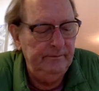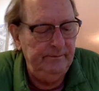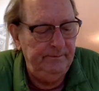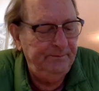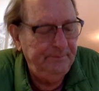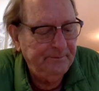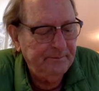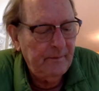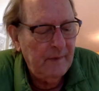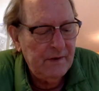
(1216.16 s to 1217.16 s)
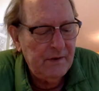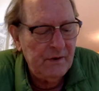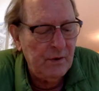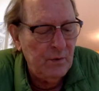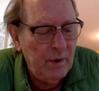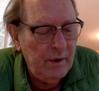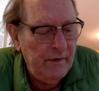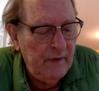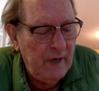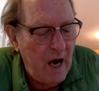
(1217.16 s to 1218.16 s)
This is the word of
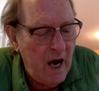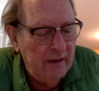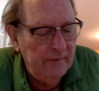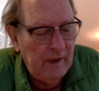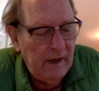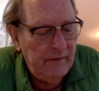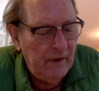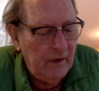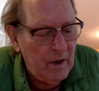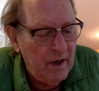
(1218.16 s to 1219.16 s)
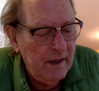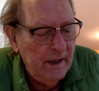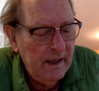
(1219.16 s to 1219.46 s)
the God, of the Lord.